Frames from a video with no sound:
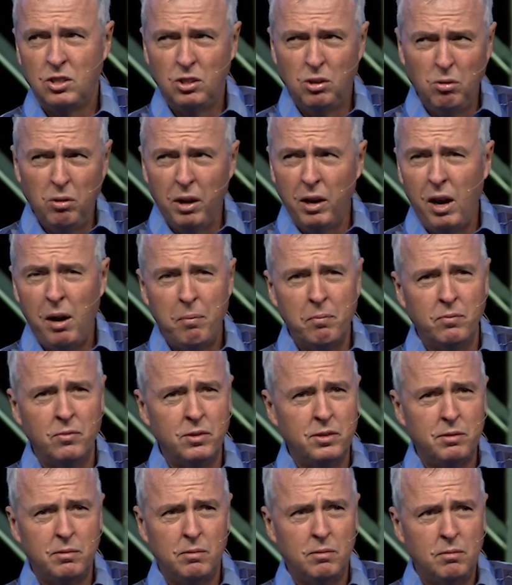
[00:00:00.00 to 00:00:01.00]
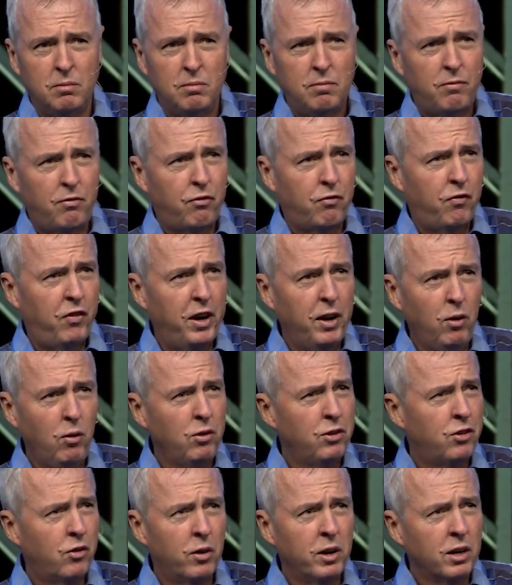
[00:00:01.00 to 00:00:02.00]
you get up and fail
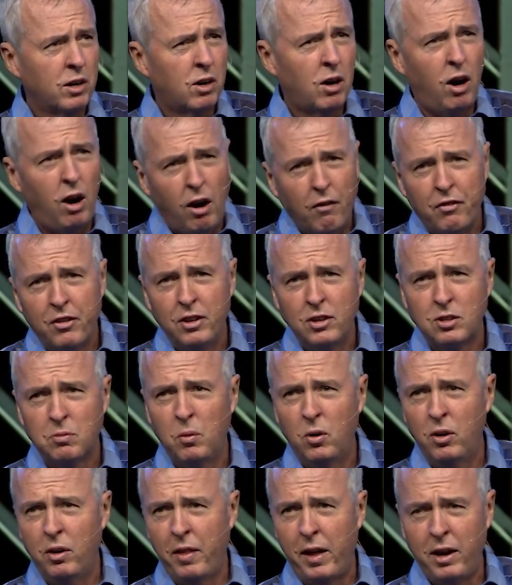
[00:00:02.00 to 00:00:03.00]
to drink coffee this morning?